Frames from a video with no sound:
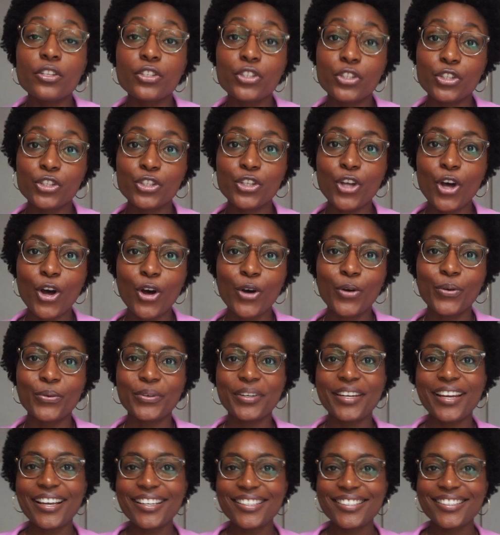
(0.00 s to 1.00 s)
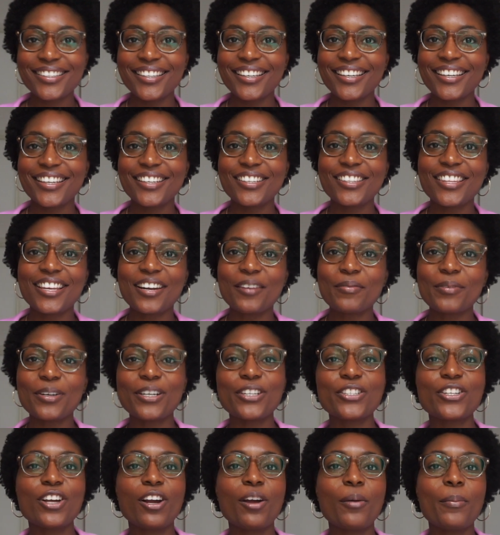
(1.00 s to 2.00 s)
So next thing that I'm going
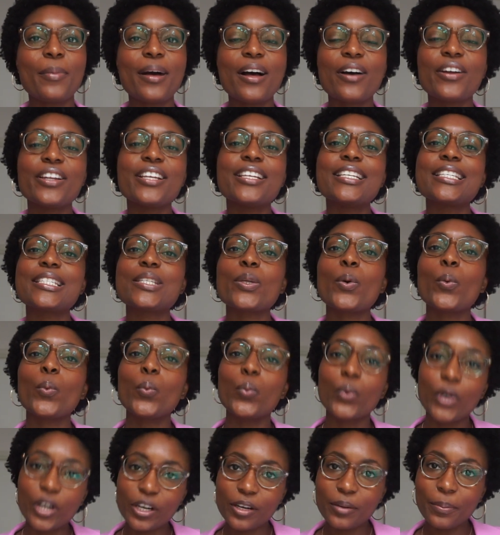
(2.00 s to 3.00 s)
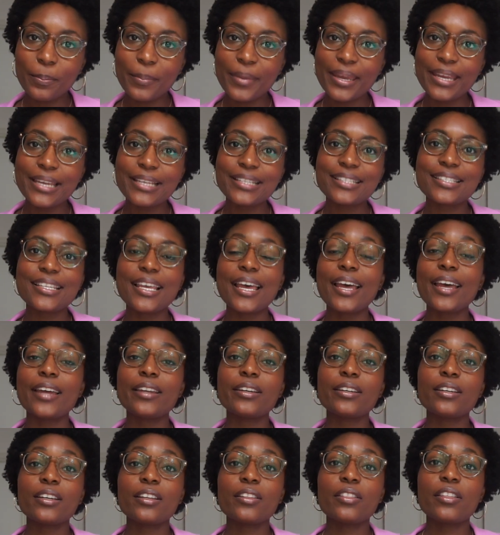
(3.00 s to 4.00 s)
to talk about is workmates
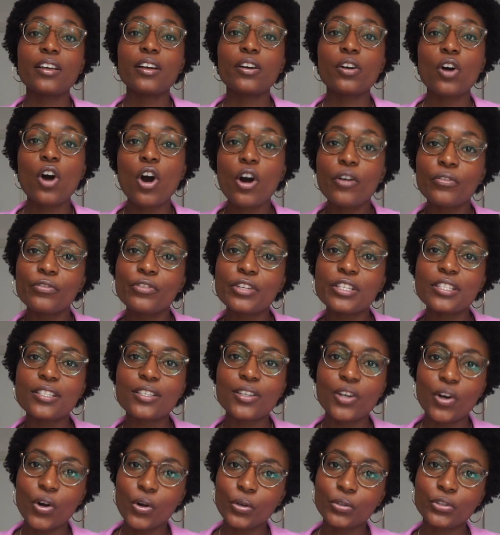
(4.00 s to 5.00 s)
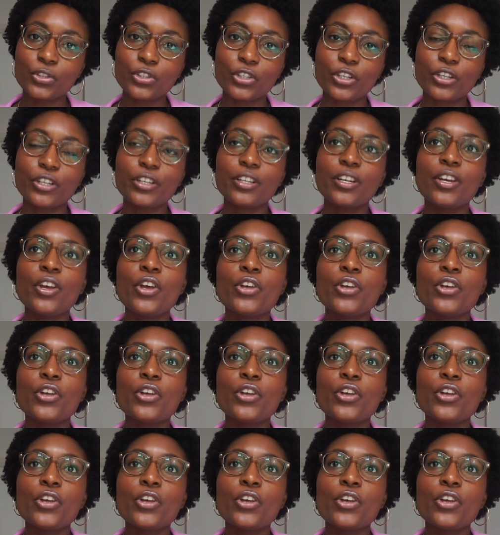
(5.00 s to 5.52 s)
and the office culture.